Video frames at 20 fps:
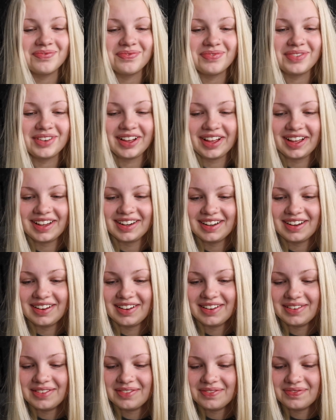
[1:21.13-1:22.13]
But,
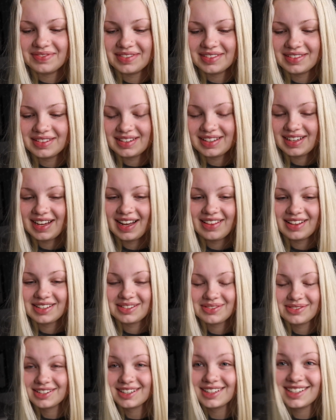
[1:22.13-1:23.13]
yeah, that's
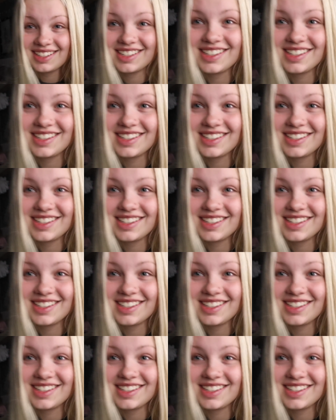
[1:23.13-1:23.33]
what we're gonna